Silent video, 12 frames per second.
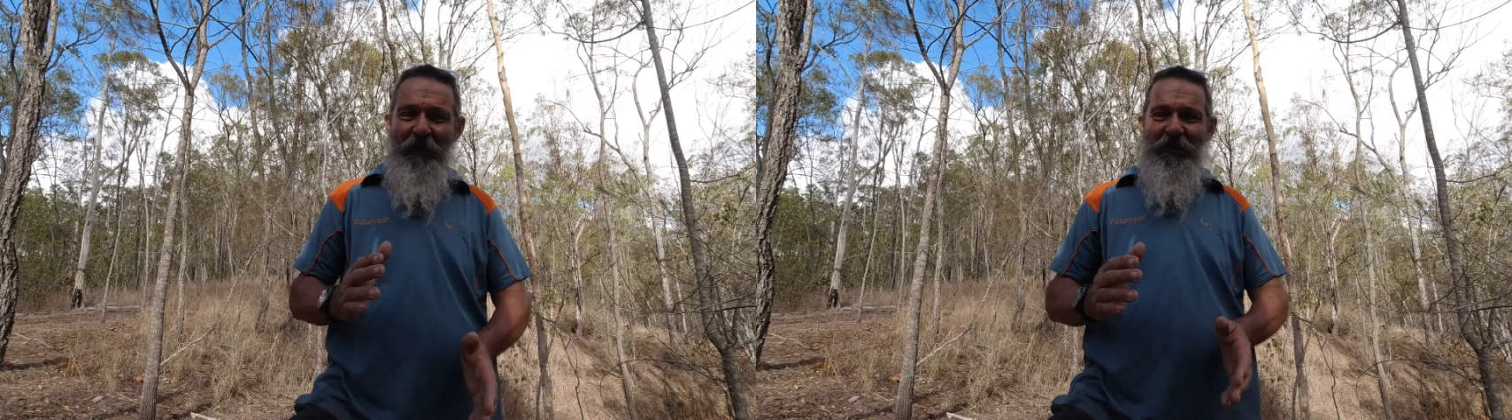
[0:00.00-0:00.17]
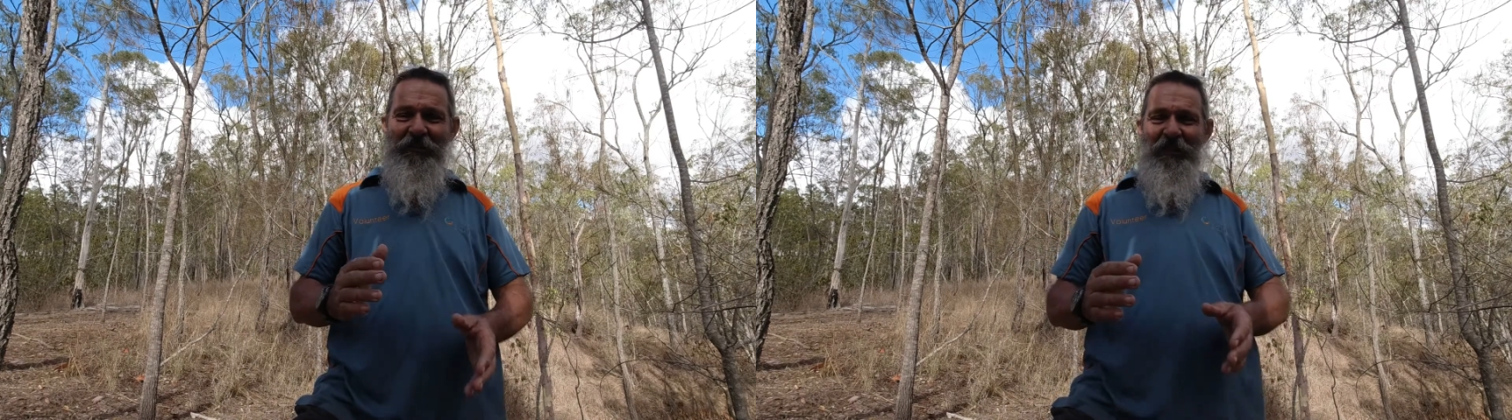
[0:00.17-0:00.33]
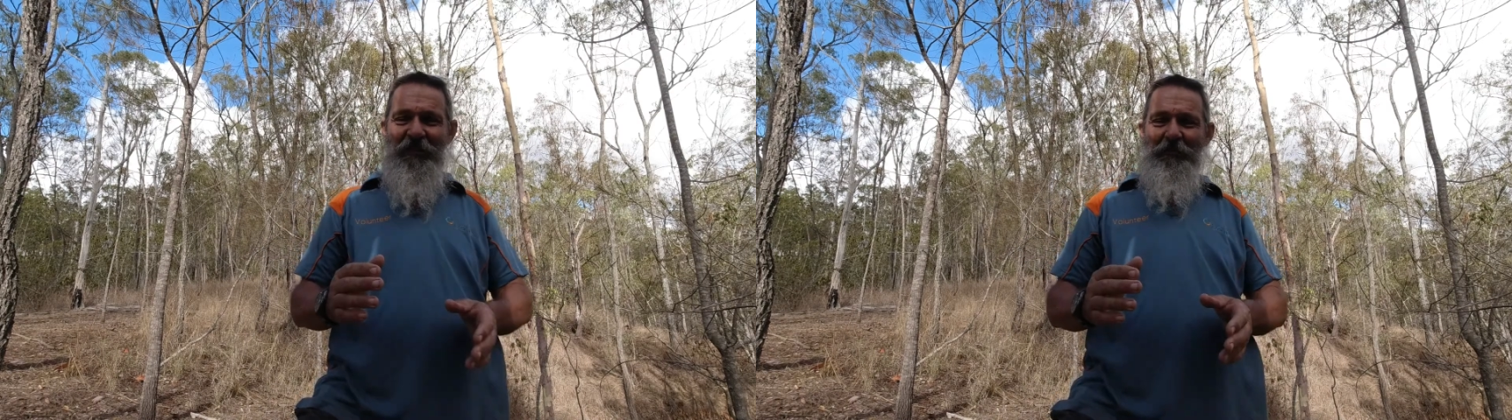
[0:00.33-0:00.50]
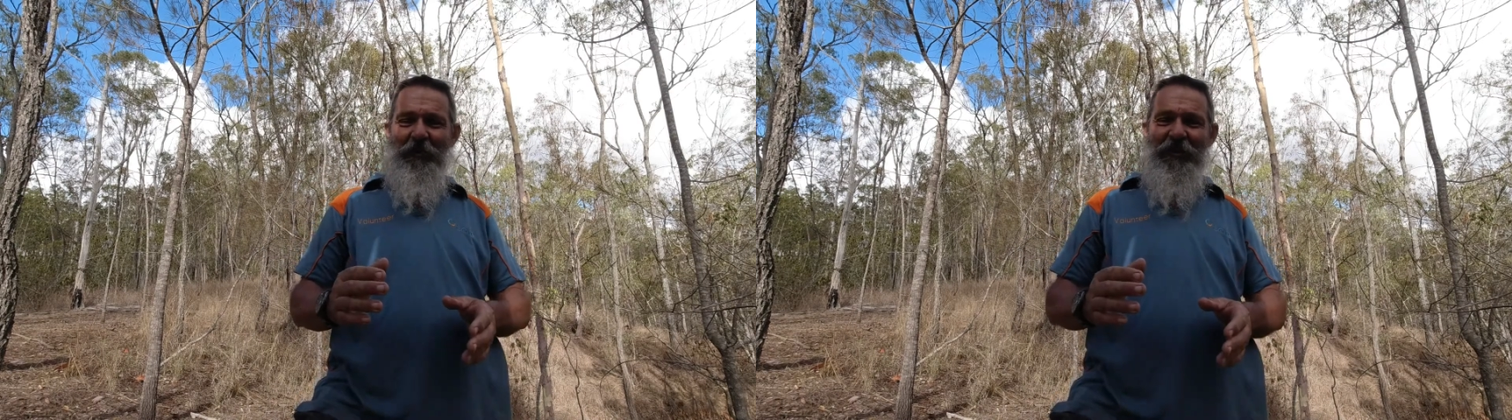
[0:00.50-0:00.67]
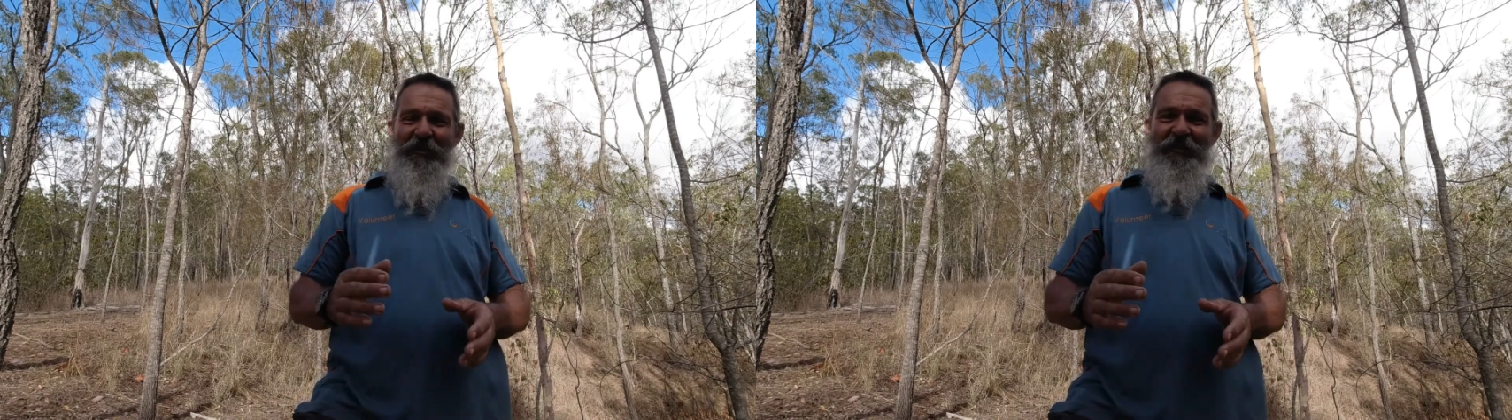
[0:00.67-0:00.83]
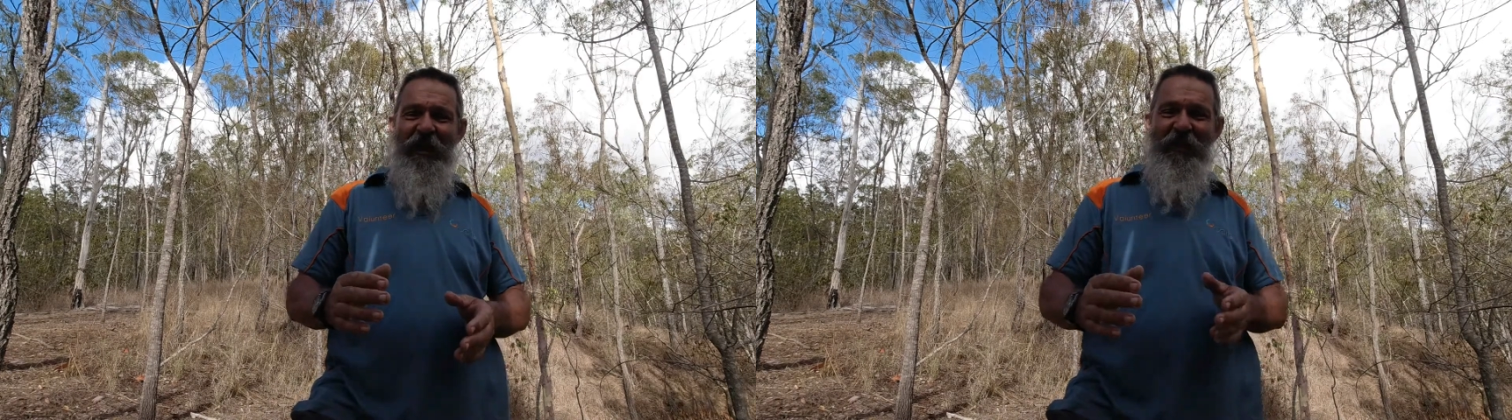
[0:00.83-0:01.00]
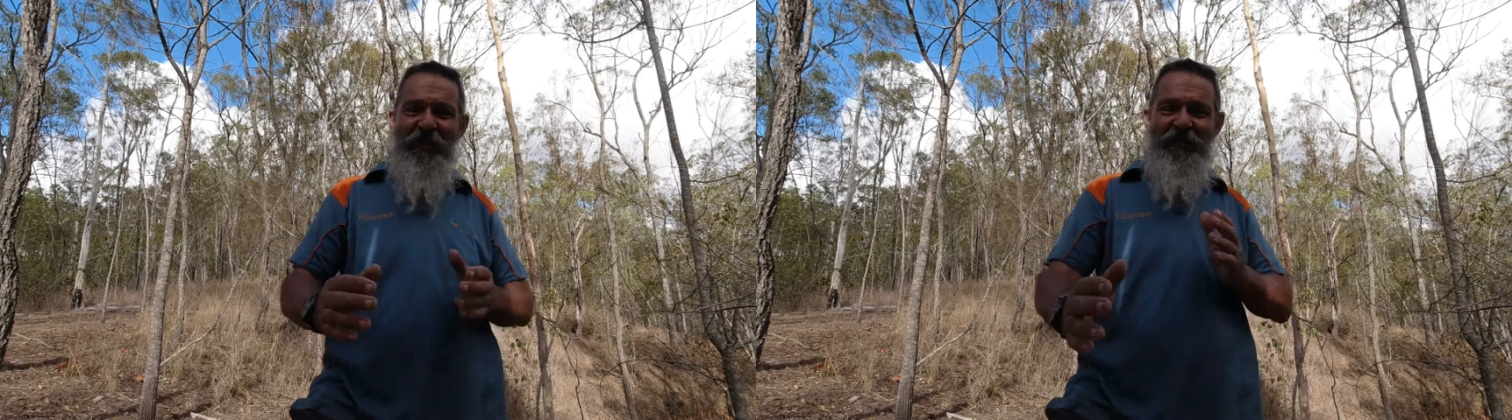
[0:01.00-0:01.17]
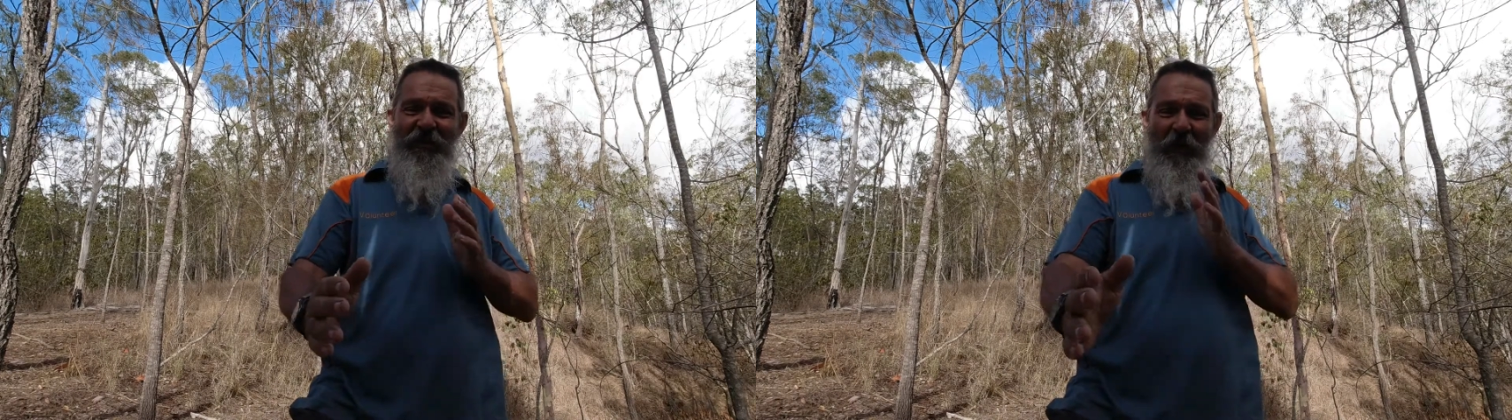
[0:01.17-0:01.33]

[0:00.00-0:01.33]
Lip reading: I guess what they're saying is you